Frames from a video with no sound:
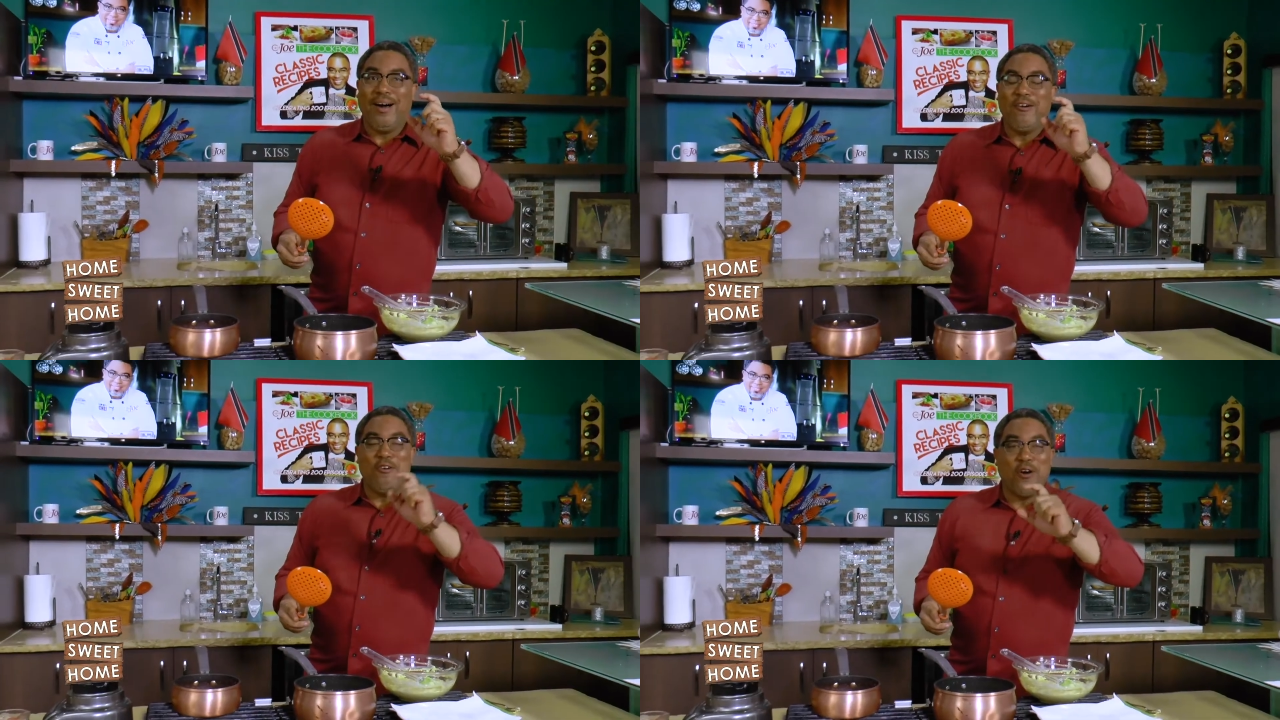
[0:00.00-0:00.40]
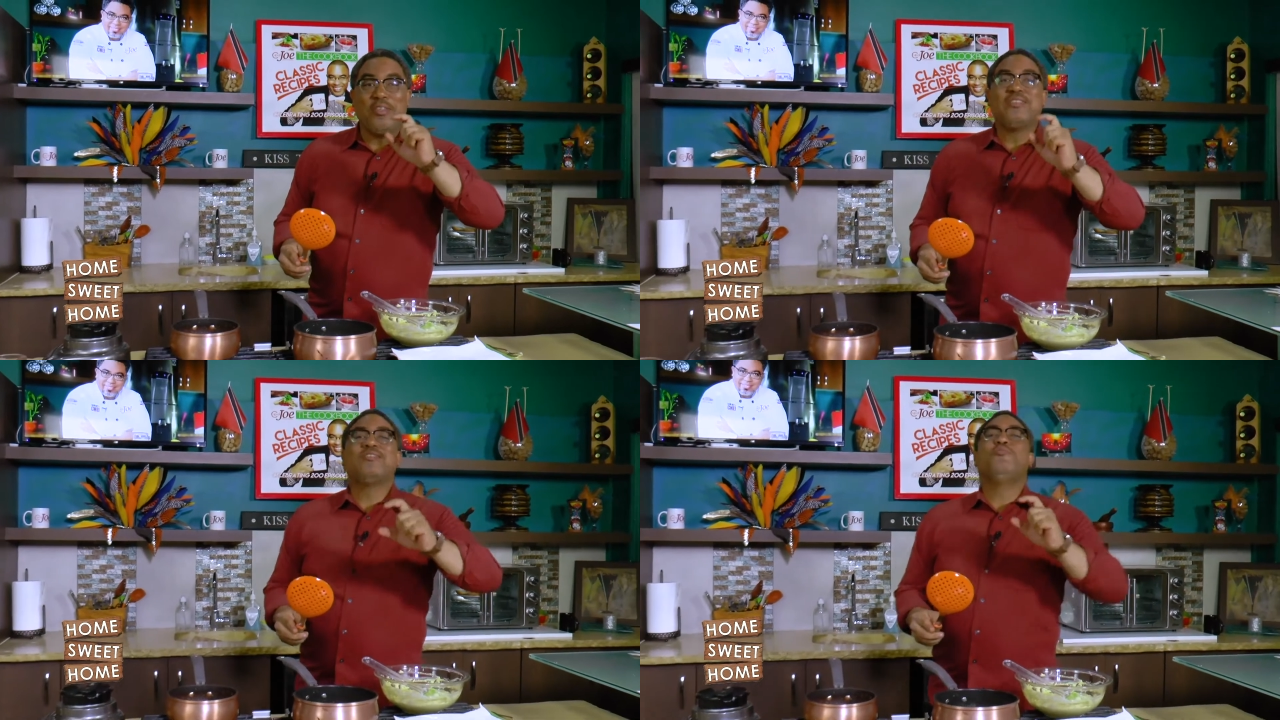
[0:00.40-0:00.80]
Around
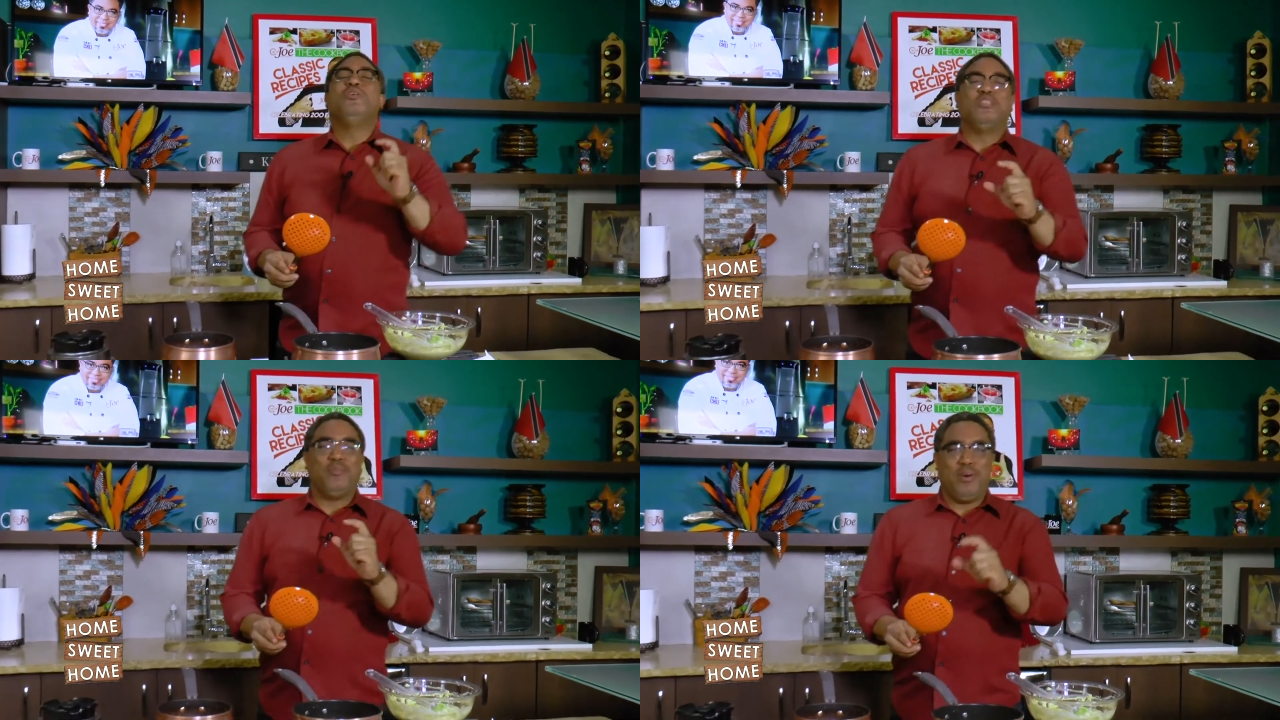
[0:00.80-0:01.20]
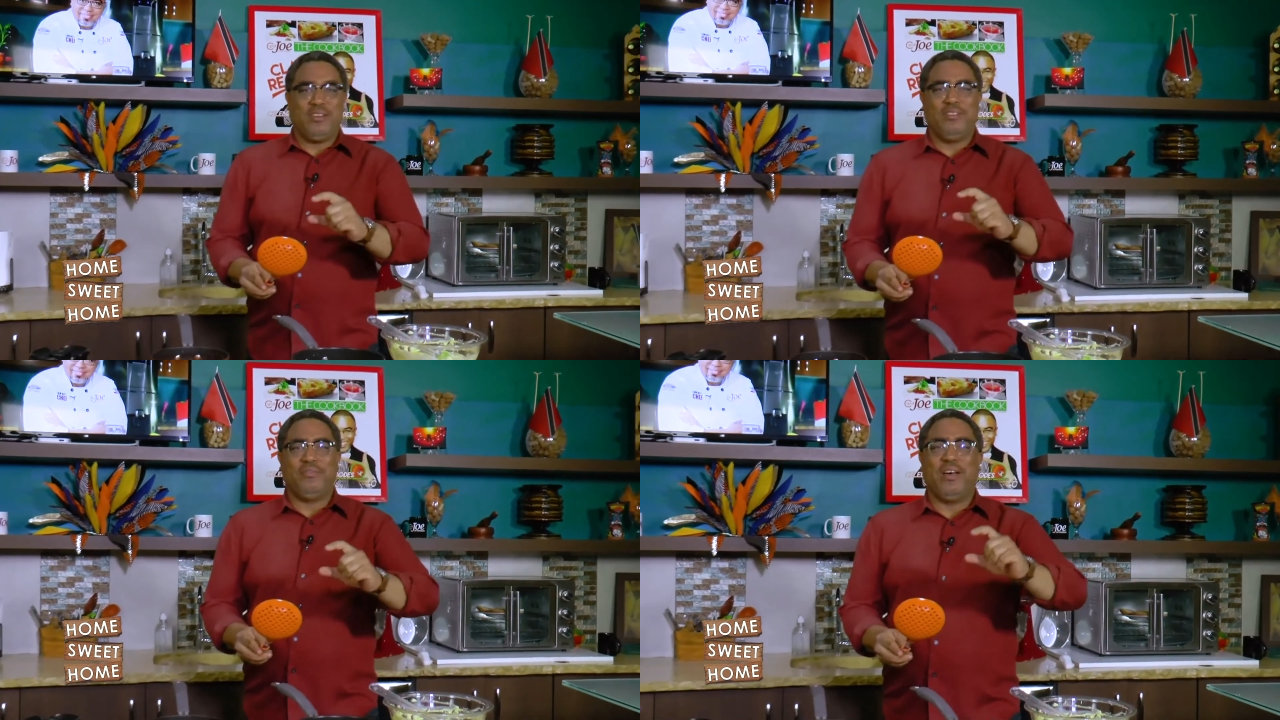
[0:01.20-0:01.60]
this Queen's
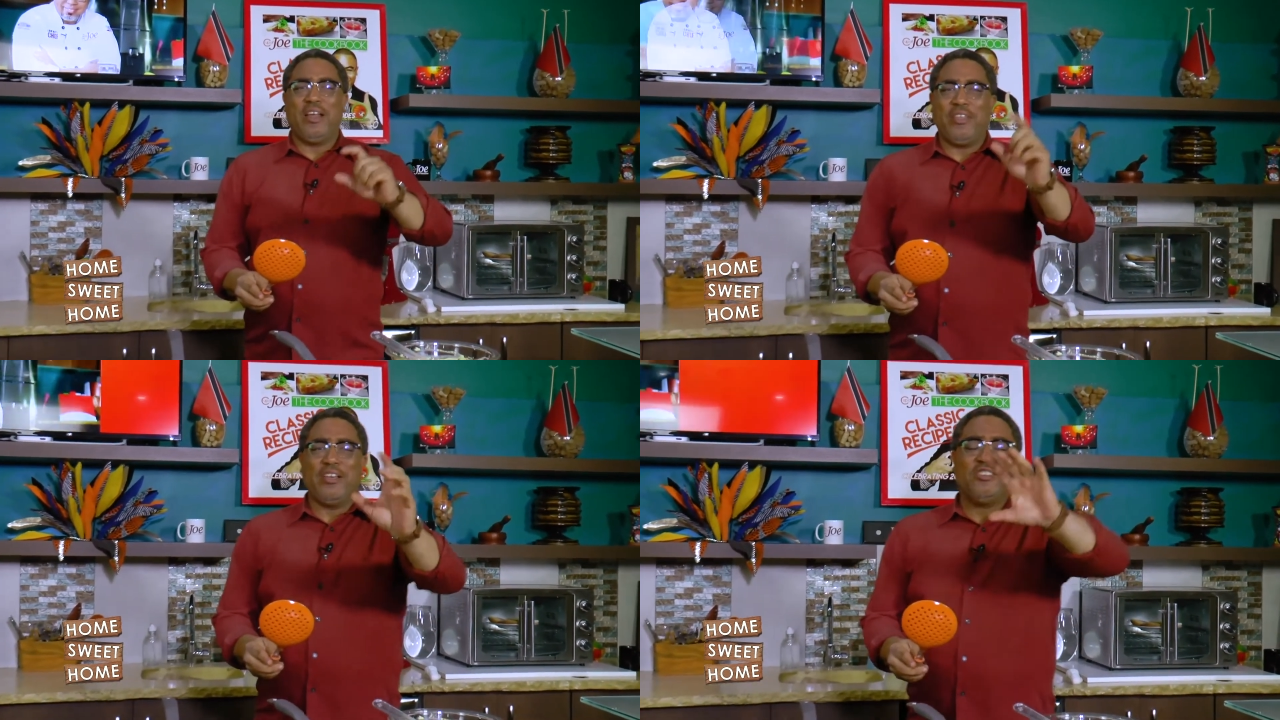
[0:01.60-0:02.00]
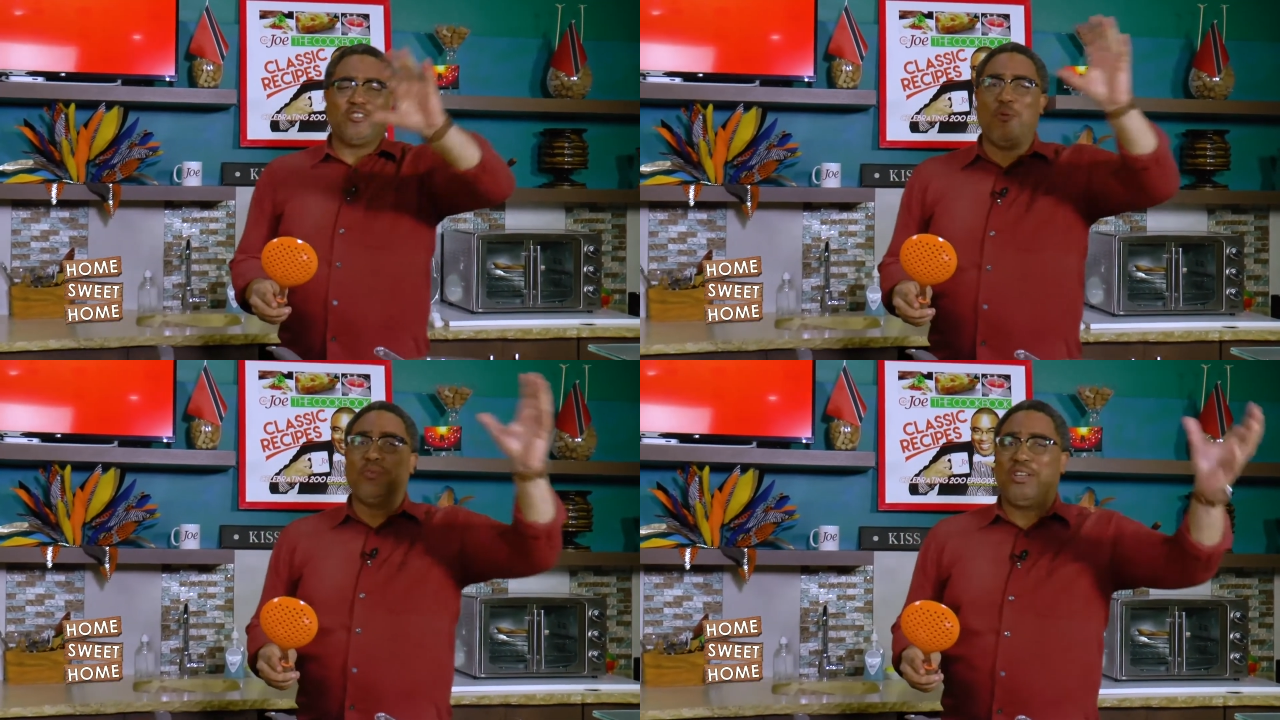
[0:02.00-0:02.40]
Park Savannah, I think it's
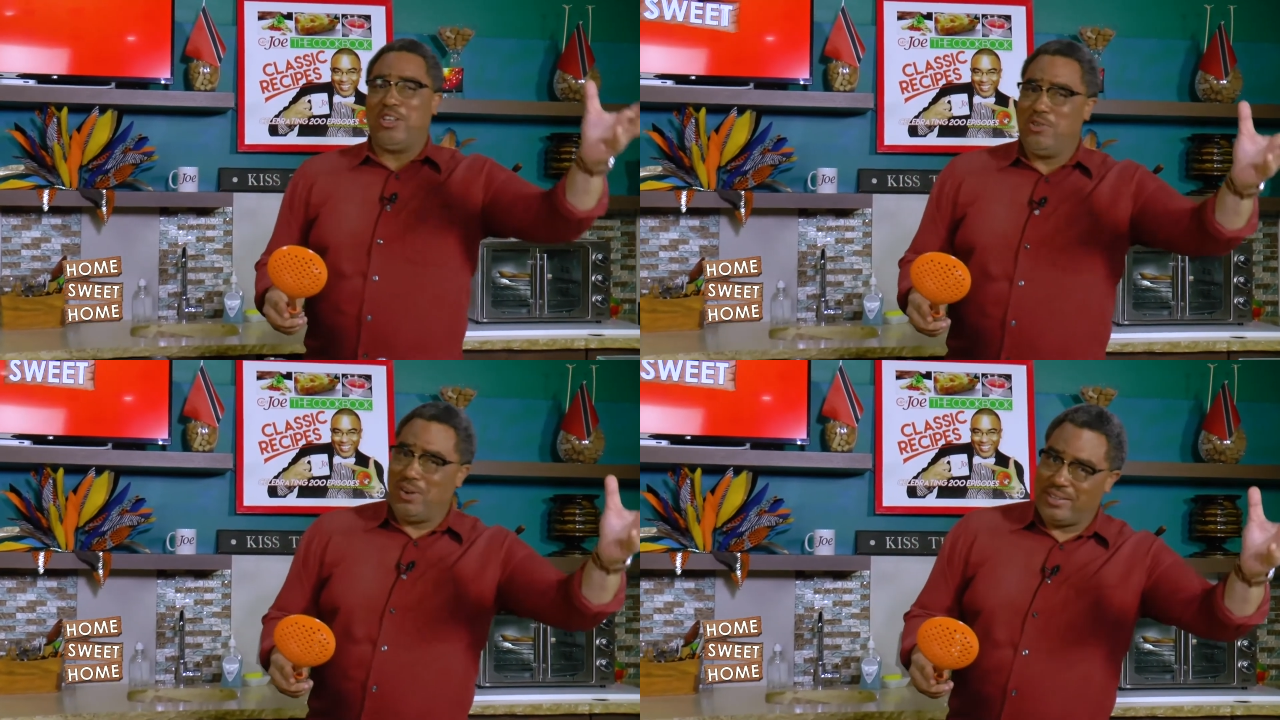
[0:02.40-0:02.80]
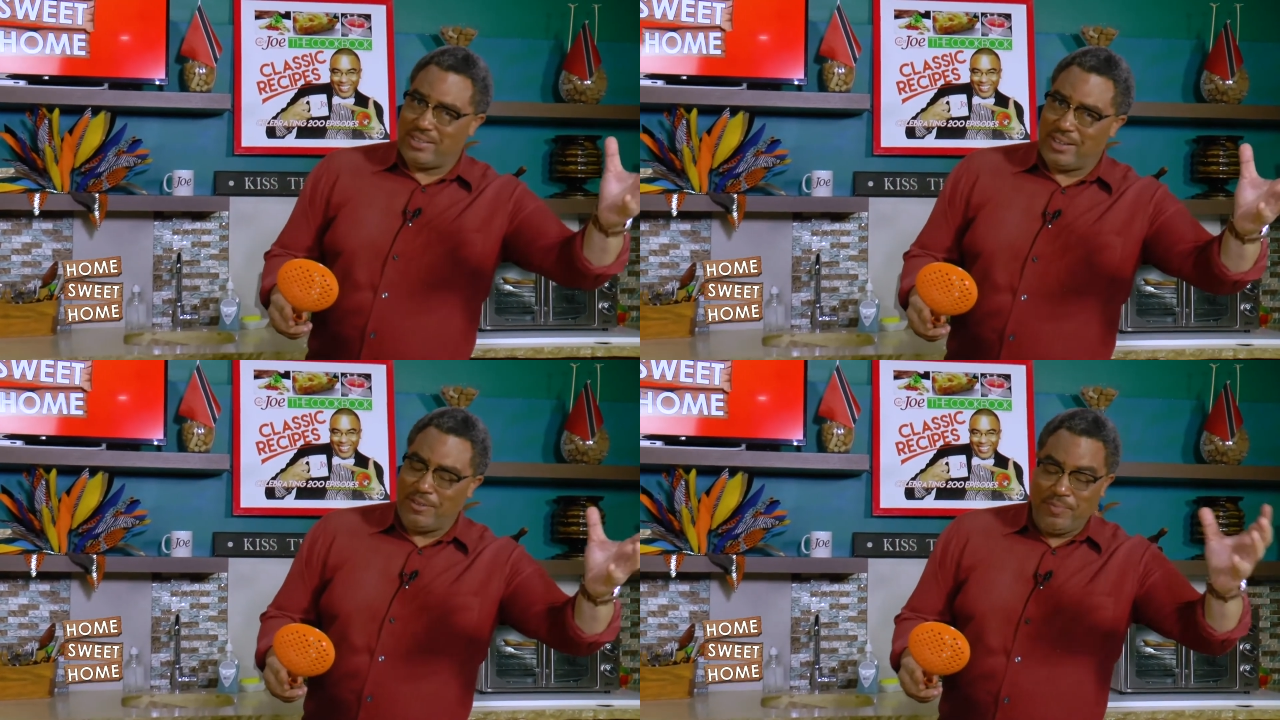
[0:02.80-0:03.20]
just opposite
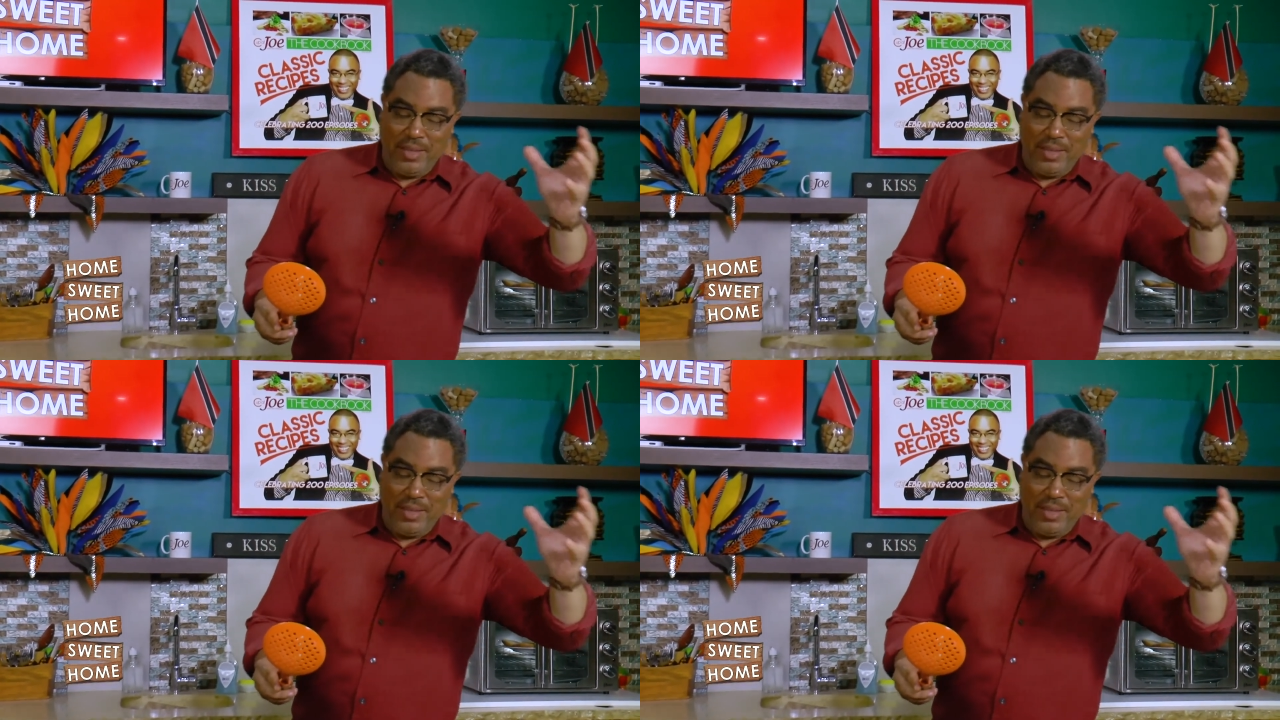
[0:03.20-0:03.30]
QRC,